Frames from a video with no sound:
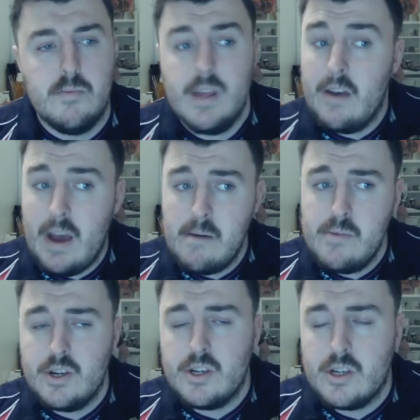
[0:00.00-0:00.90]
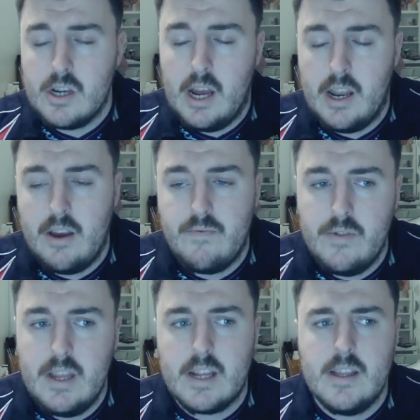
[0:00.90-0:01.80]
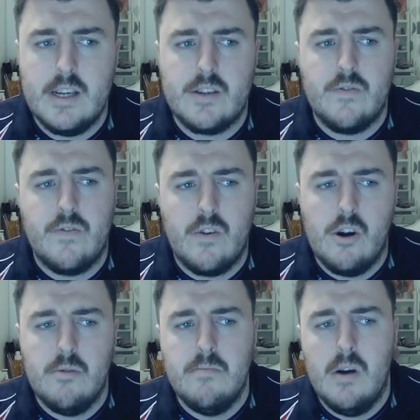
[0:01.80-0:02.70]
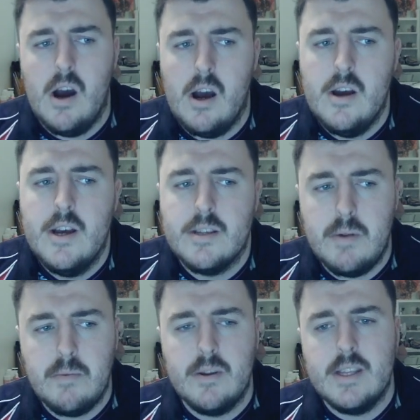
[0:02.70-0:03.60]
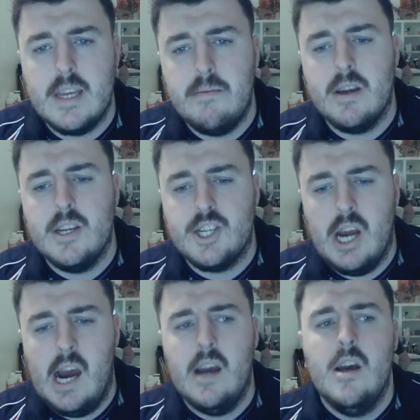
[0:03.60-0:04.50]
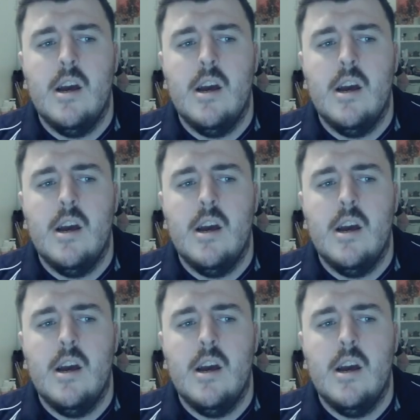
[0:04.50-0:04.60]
They have ambush, and I've nicked this from some people in the Team England chat